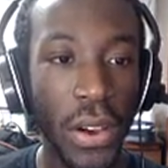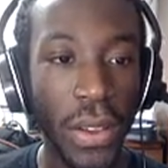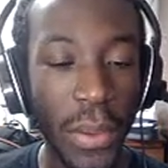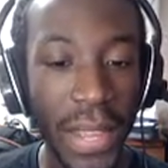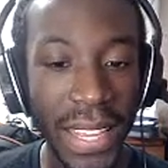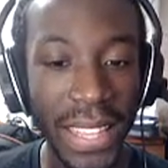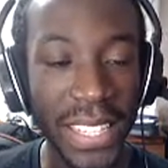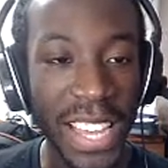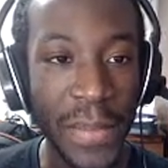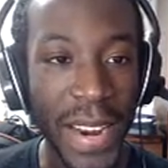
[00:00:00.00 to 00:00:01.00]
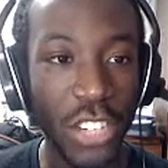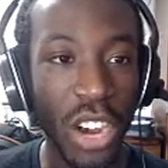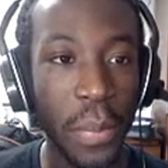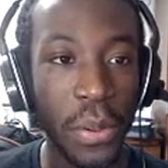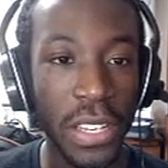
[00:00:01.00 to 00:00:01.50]
Okay, we can get the Intimidate
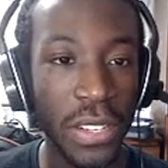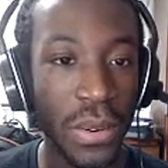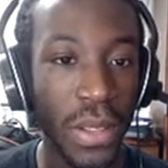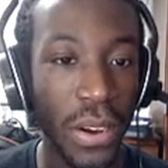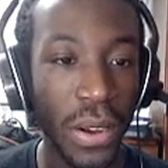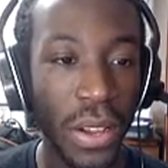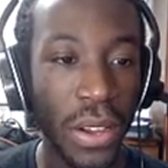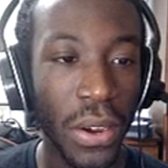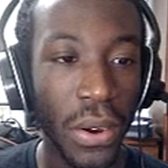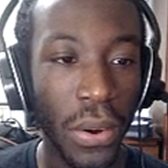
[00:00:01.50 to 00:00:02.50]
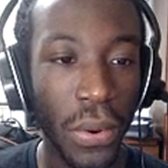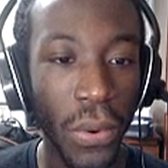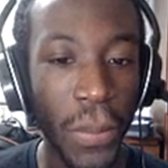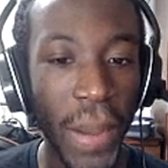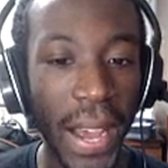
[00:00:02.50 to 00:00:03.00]
drop on these two, though.
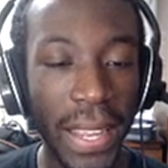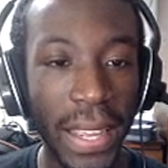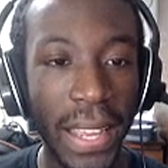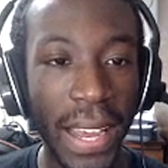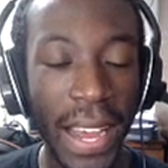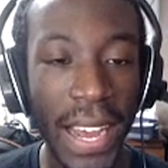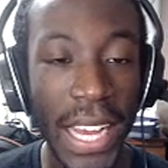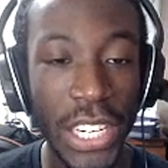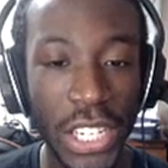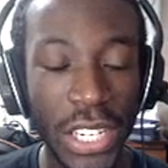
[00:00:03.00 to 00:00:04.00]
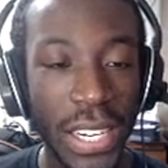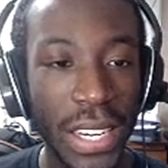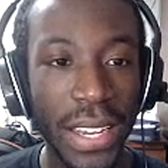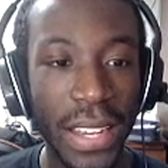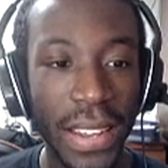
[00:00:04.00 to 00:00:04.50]
Oh my gosh.
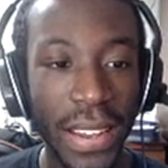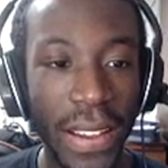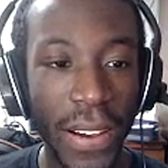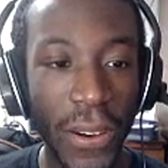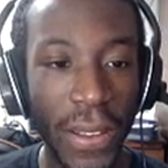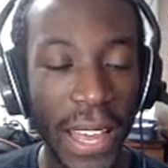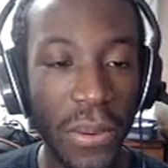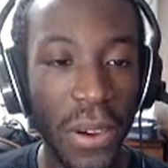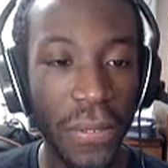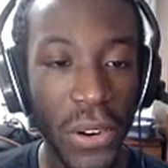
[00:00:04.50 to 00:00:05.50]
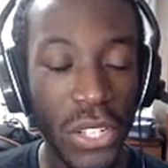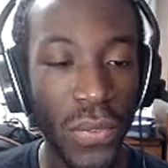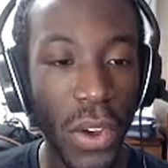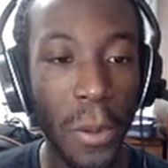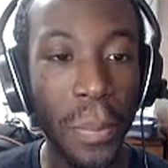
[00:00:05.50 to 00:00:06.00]
Okay, well, first
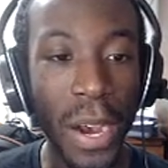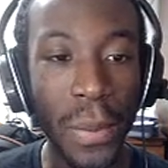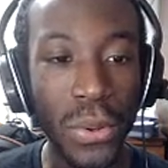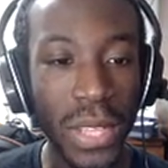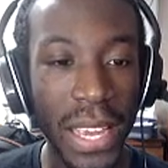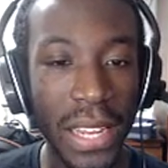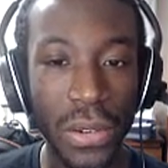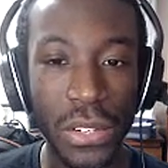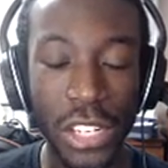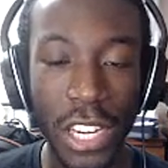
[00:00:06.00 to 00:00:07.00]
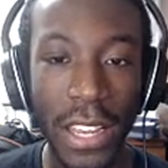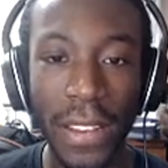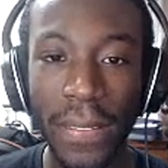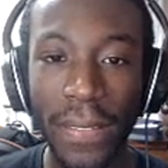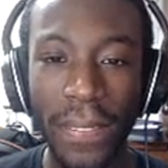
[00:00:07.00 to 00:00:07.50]
of all, Bubbles can't do shit.